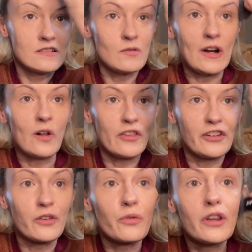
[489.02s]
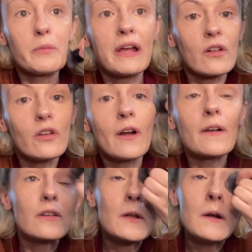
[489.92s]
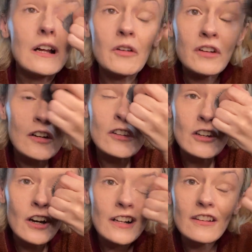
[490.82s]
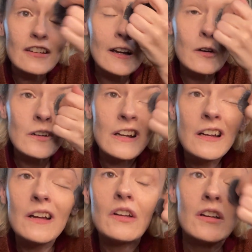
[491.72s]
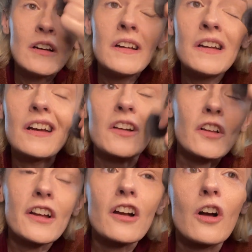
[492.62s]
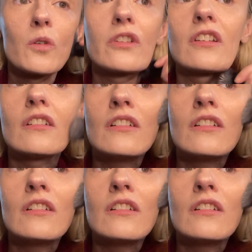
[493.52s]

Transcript: Wow, this is really pale, you guys. I'm gonna have to darken this down. I look like a ghost.